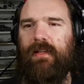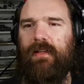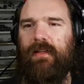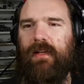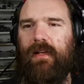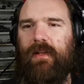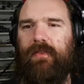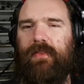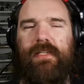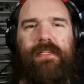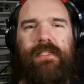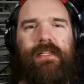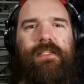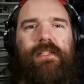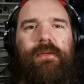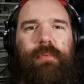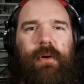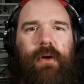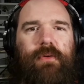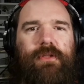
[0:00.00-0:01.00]
is
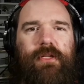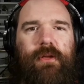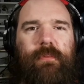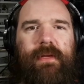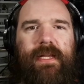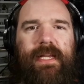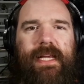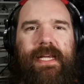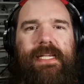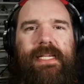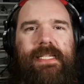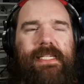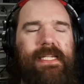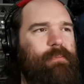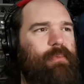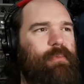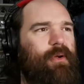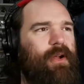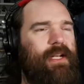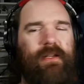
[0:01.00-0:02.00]
supposed to be easy
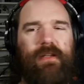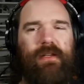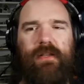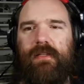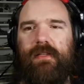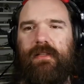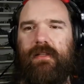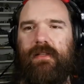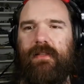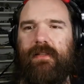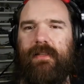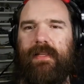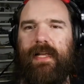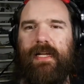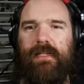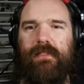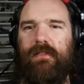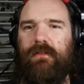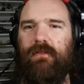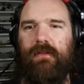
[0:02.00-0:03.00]
print.
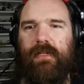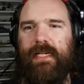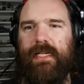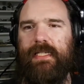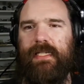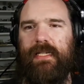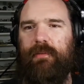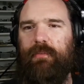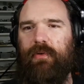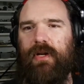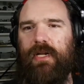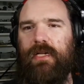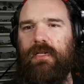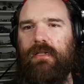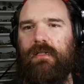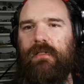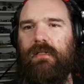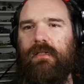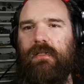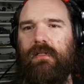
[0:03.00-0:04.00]
That's not easy print.
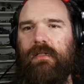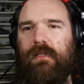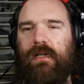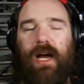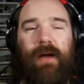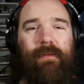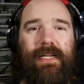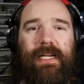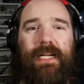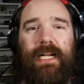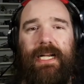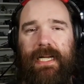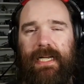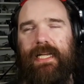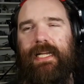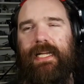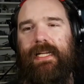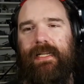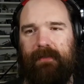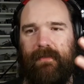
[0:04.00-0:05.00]
I mean,
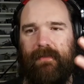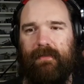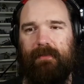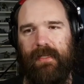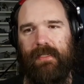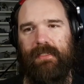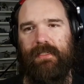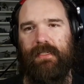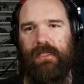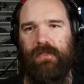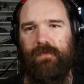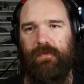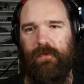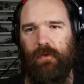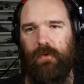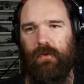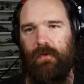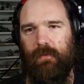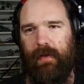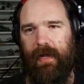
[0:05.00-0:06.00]
clearly this is
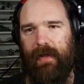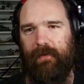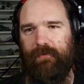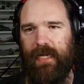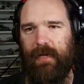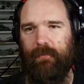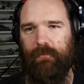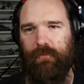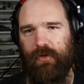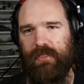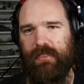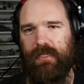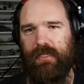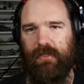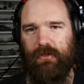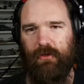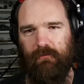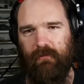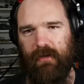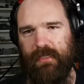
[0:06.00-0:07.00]
for FDM printing,
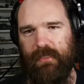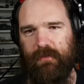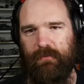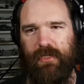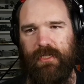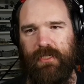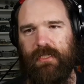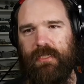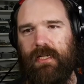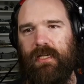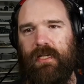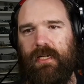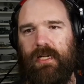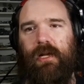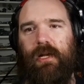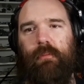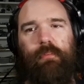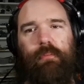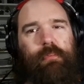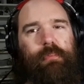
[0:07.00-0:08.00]
not resin printing,
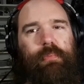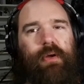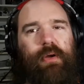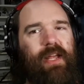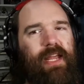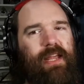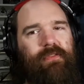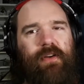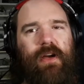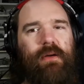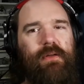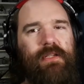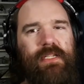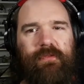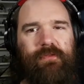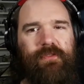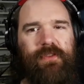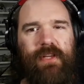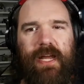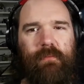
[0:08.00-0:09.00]
but if I was
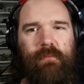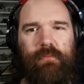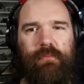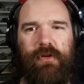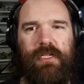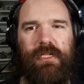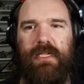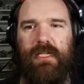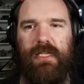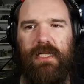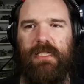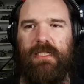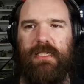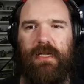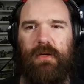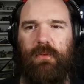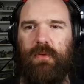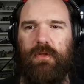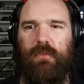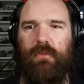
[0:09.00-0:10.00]
FDM printing this, I
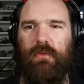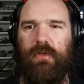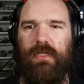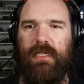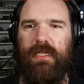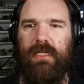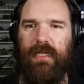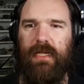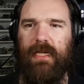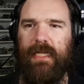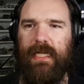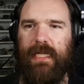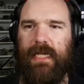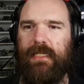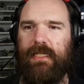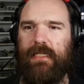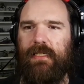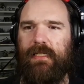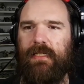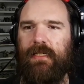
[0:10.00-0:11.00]
wouldn't want it like
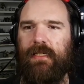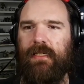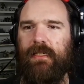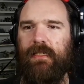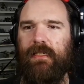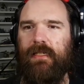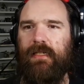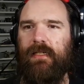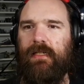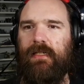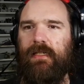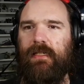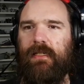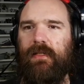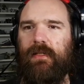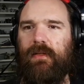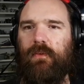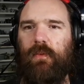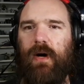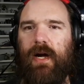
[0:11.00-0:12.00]
this.
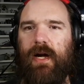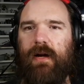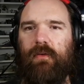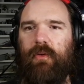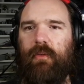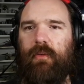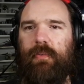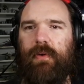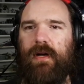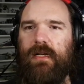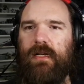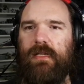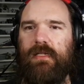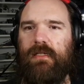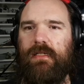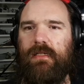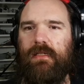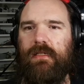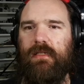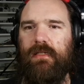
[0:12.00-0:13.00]
Why are all the
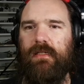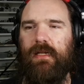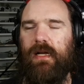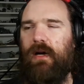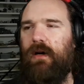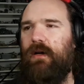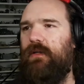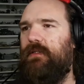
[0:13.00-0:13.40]
parts... Oh,